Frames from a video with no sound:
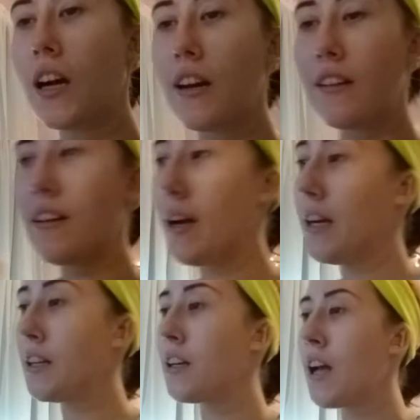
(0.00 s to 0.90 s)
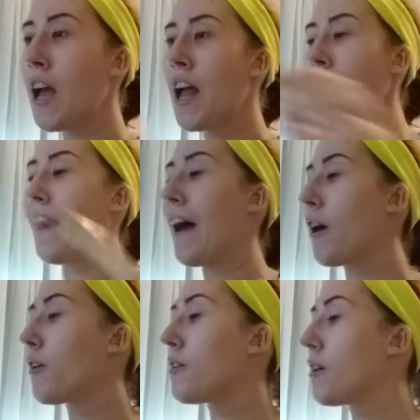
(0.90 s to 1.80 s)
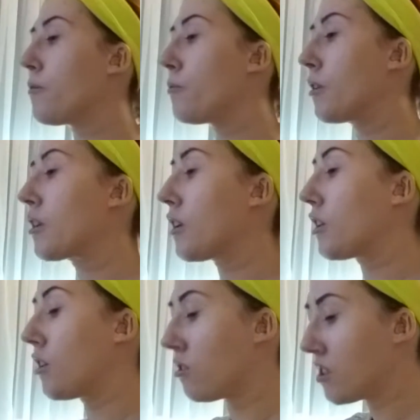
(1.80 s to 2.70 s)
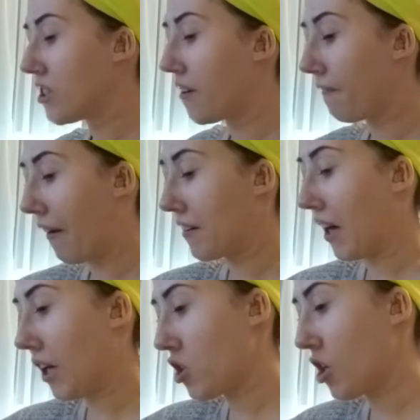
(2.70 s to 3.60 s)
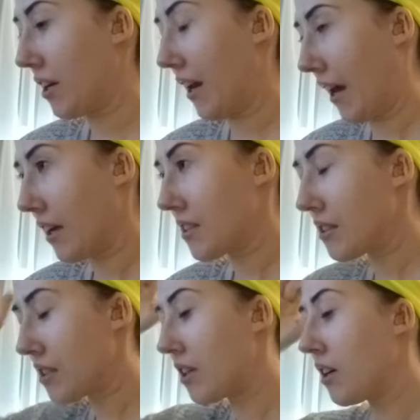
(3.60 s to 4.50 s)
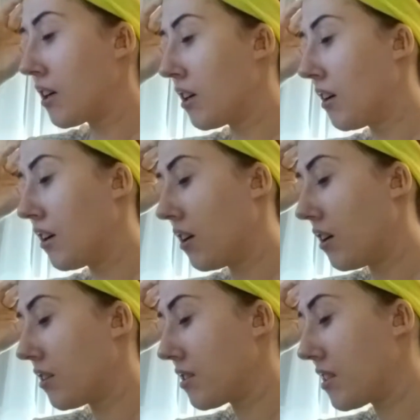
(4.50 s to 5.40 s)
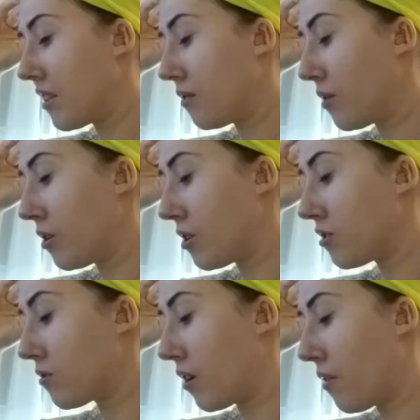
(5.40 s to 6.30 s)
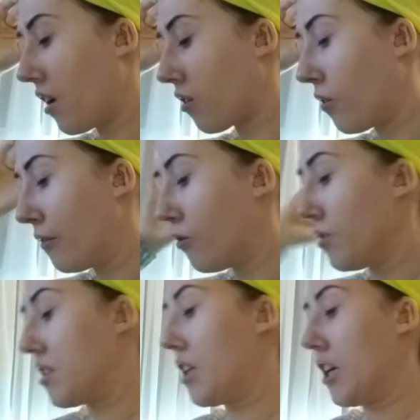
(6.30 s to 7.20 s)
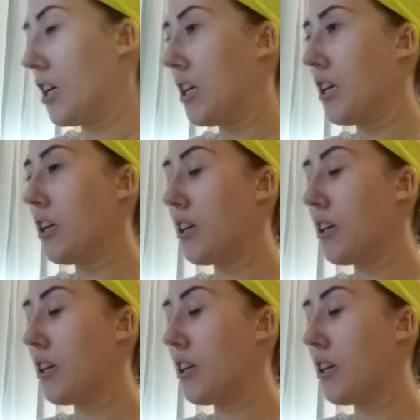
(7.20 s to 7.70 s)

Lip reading: Alright, now we're gonna use foundation next. See what do I want to go for today.